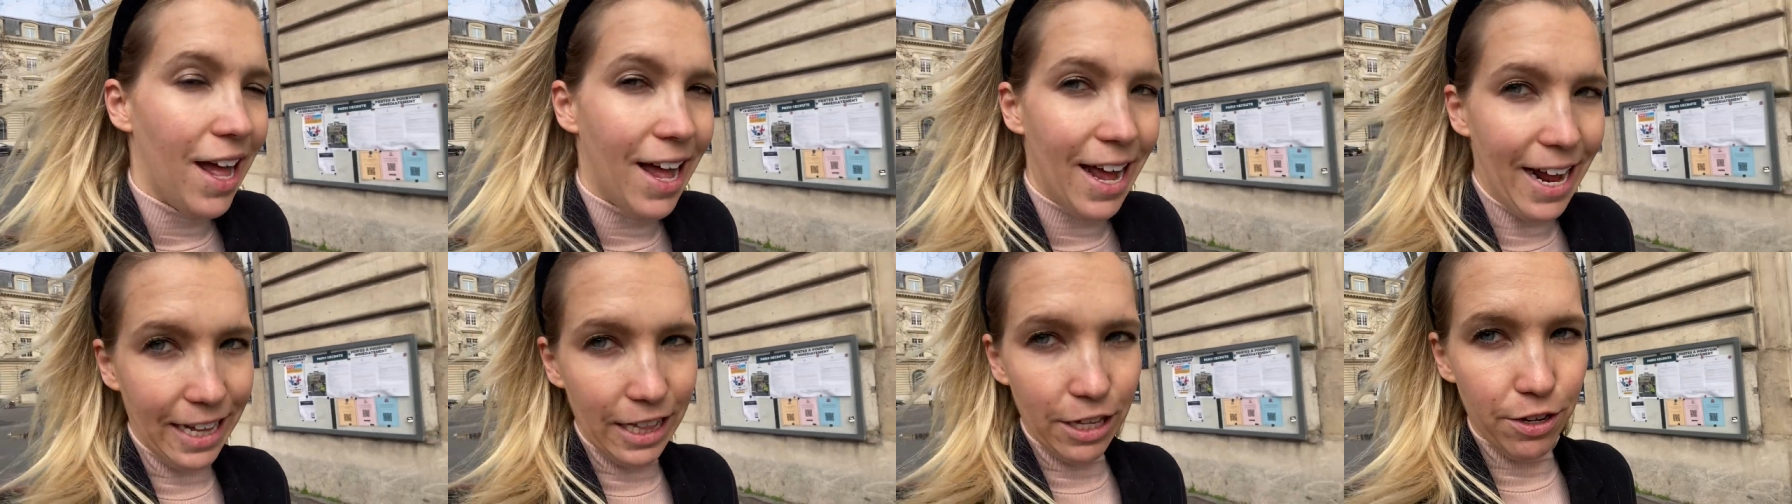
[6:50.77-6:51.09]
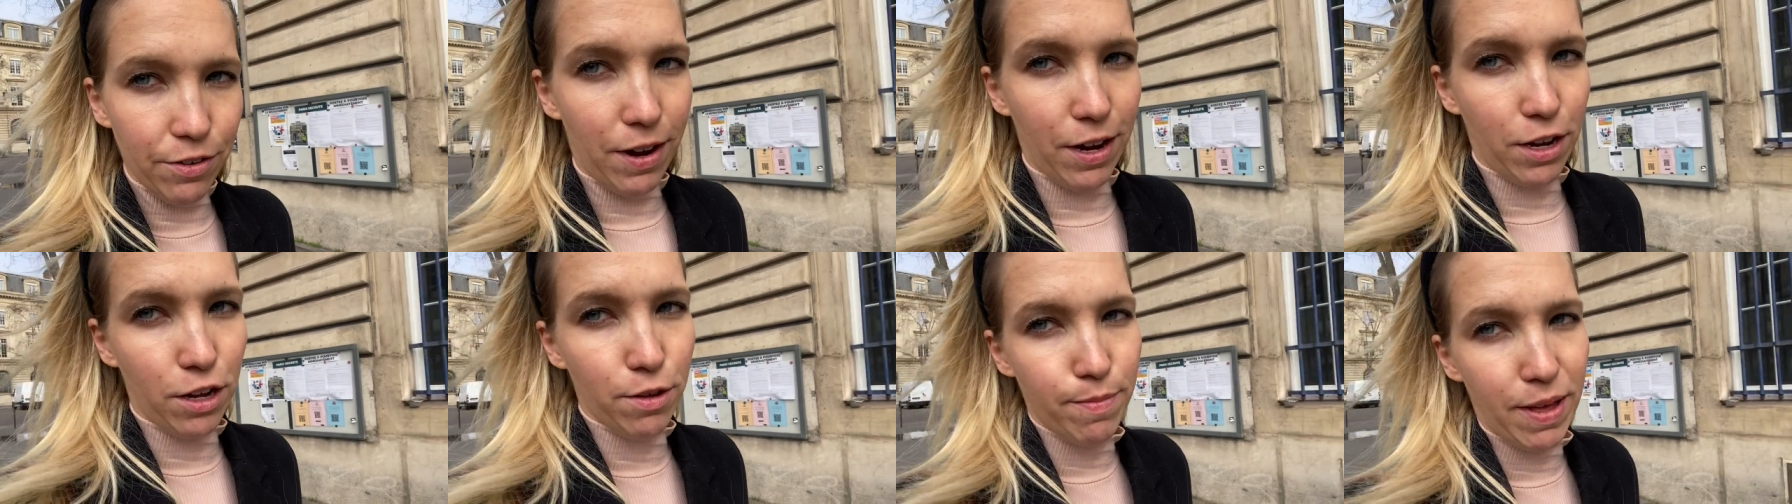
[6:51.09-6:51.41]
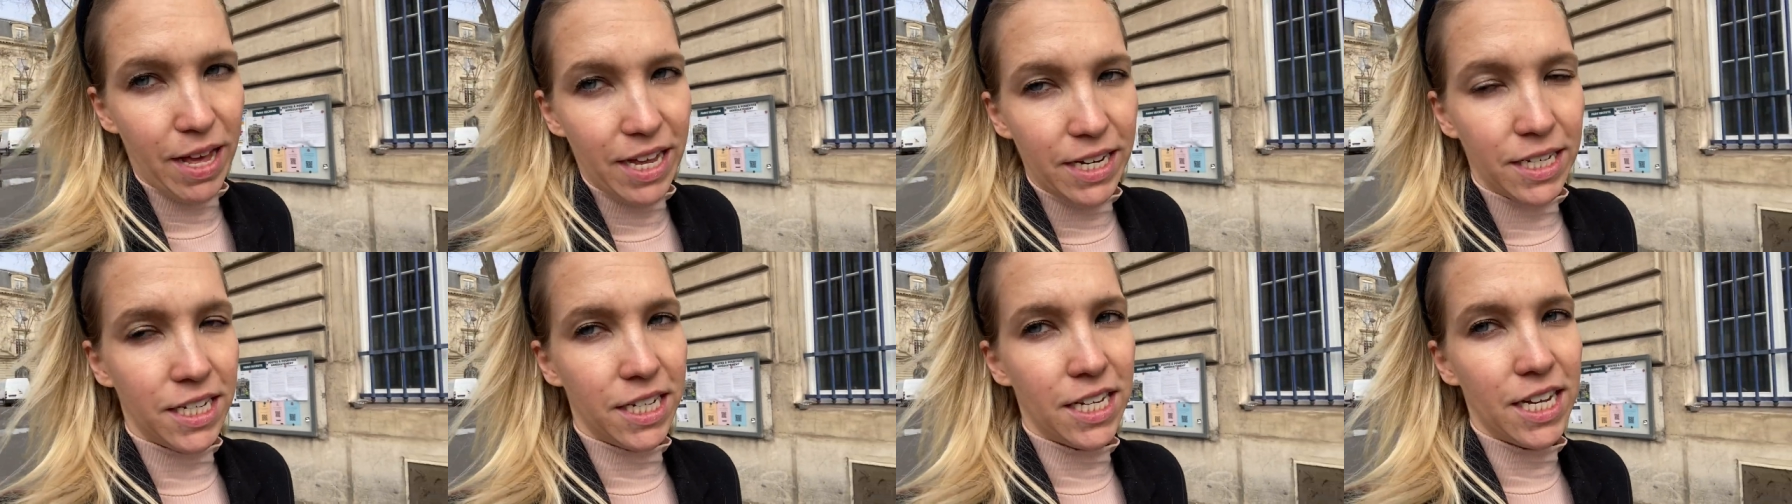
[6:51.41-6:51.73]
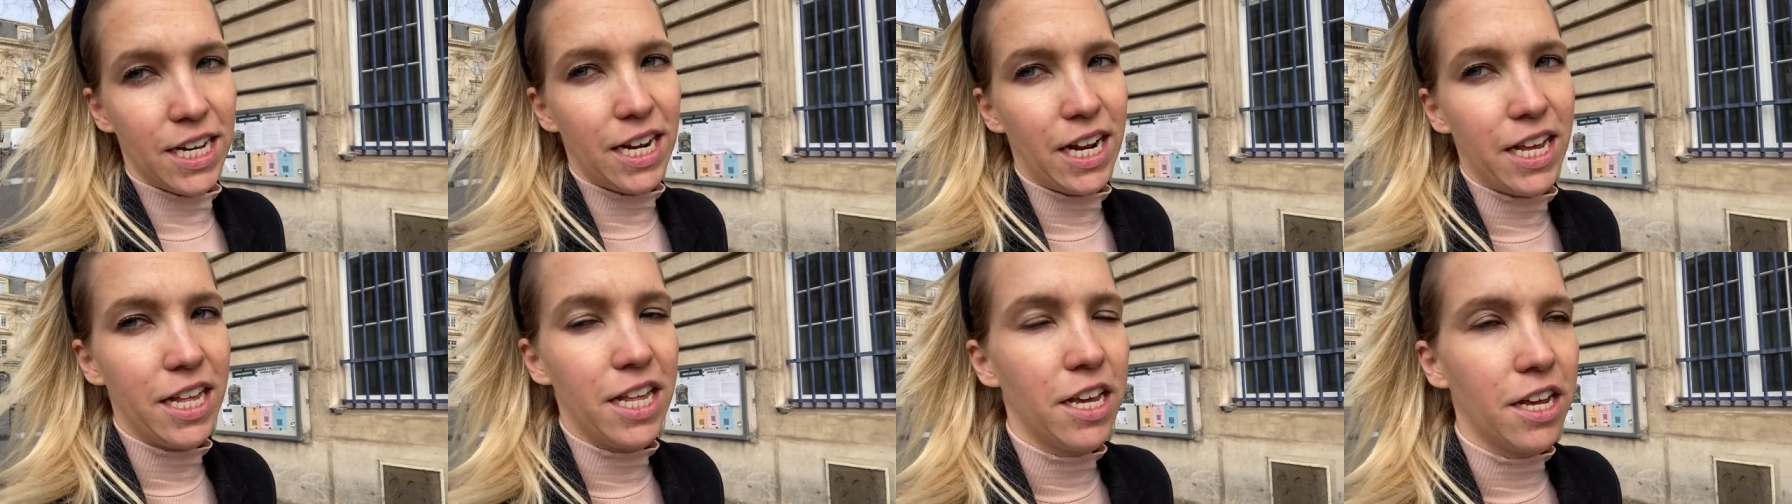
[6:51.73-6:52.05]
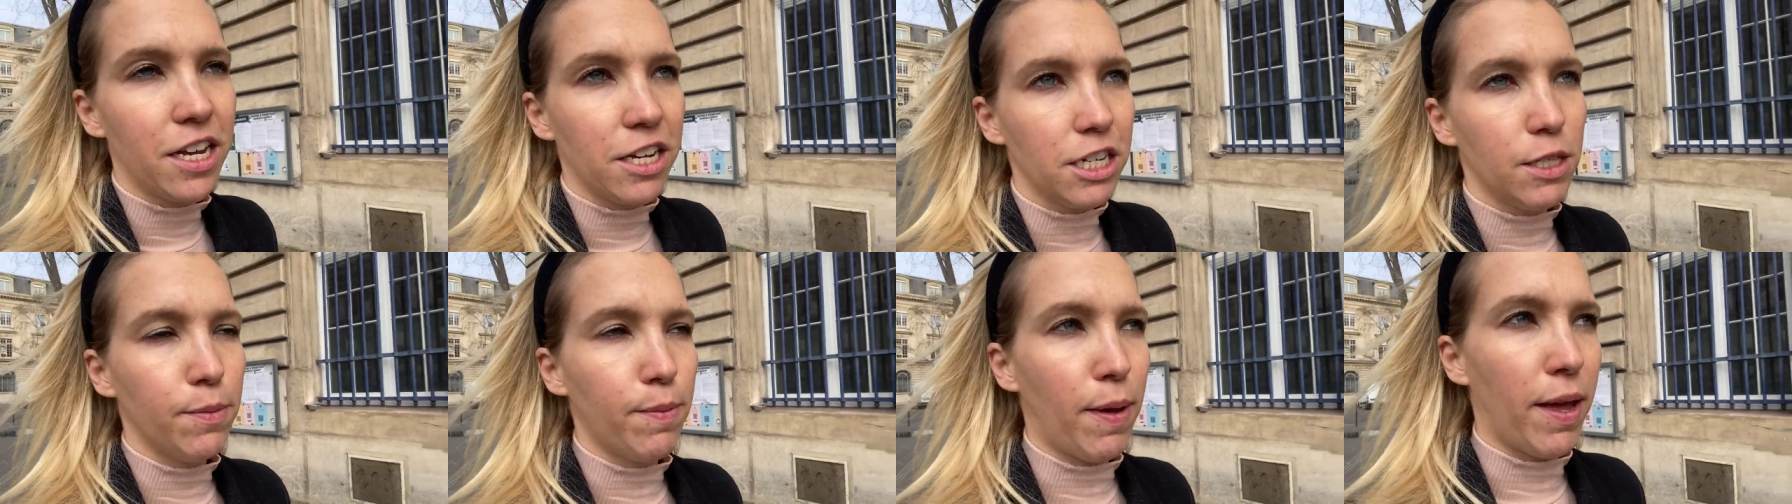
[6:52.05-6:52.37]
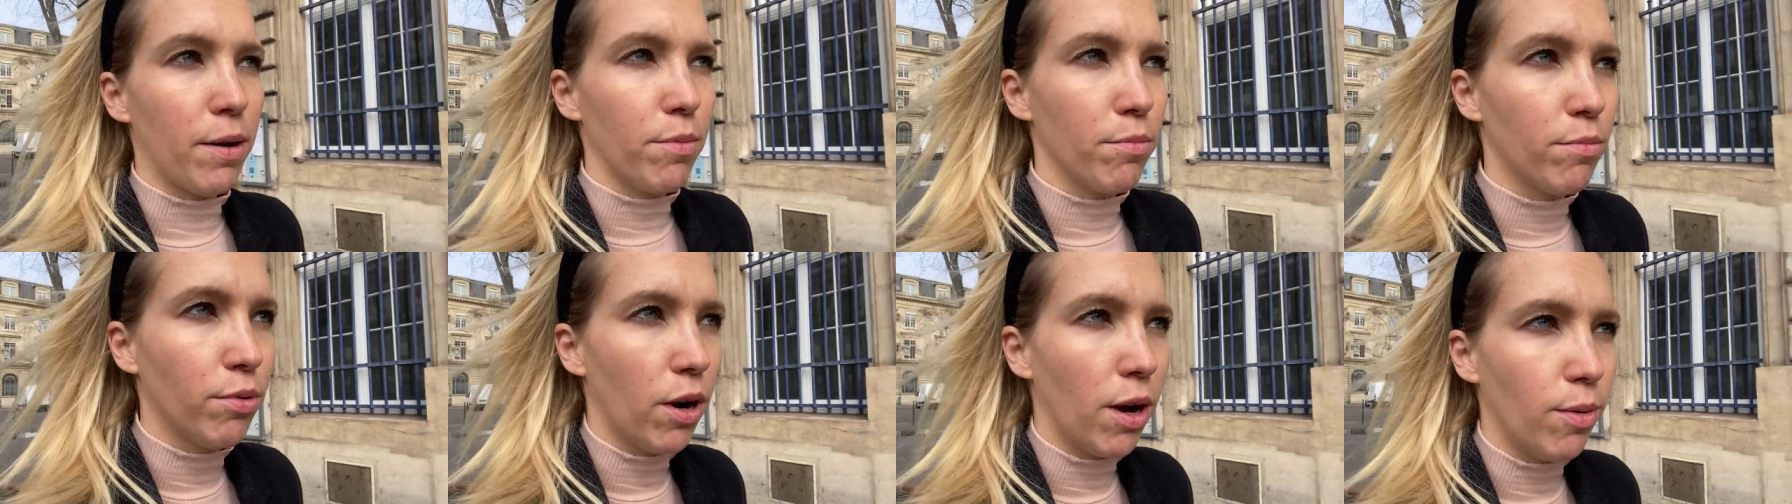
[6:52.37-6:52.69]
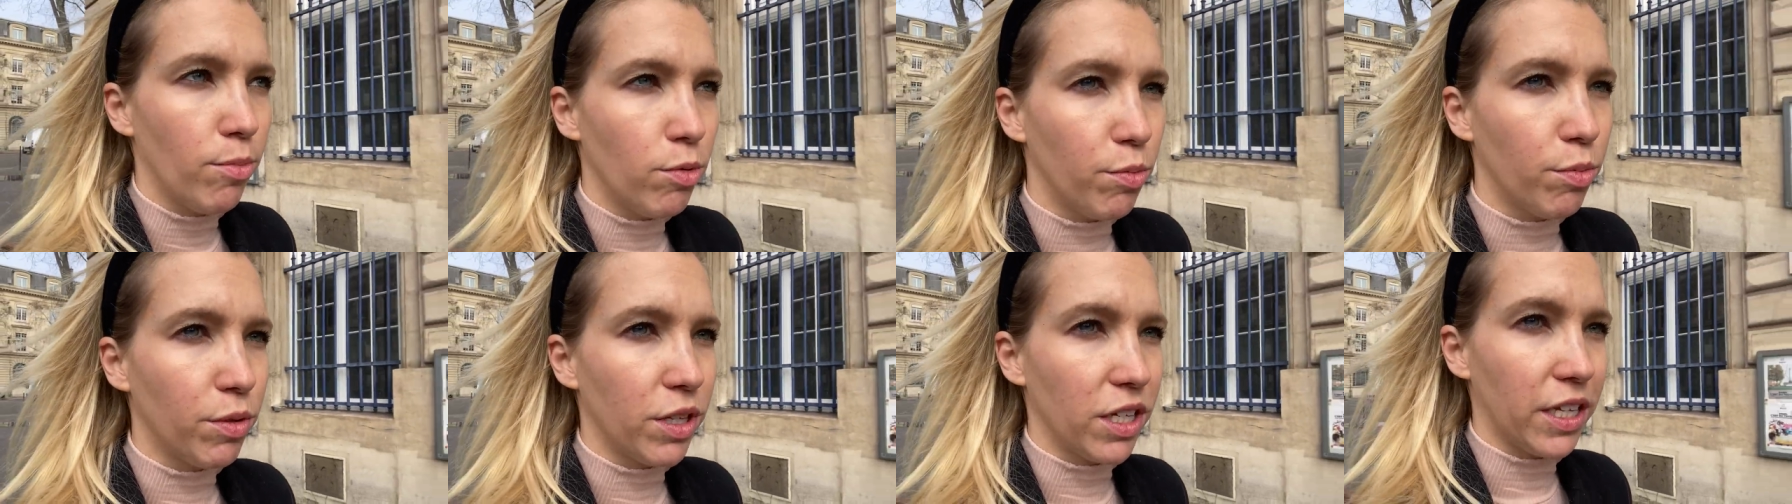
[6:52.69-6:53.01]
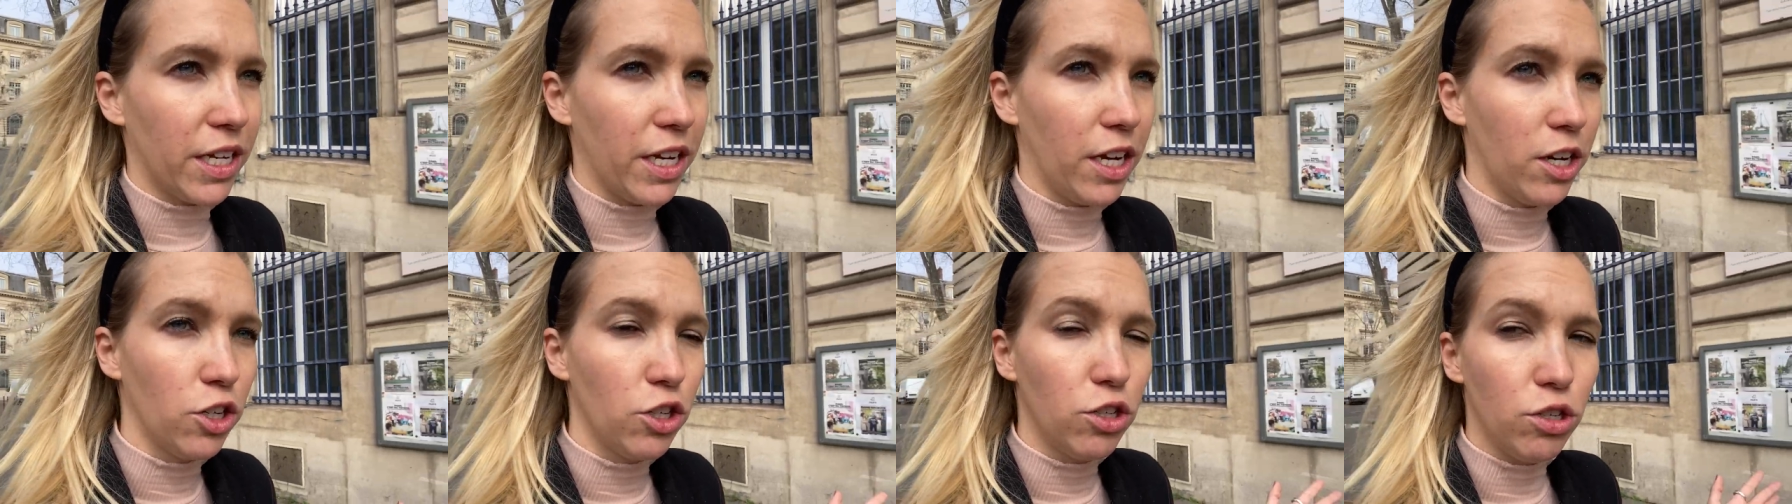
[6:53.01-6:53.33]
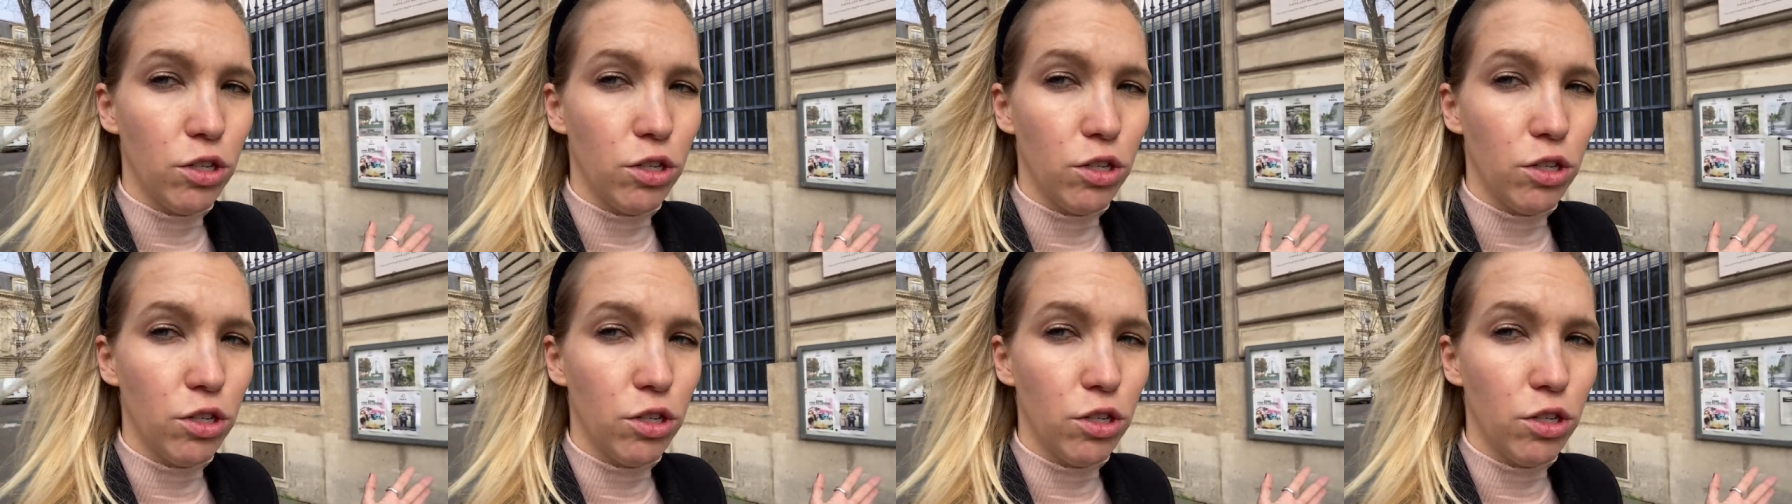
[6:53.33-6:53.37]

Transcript: Highly recommend it. I think I spent probably like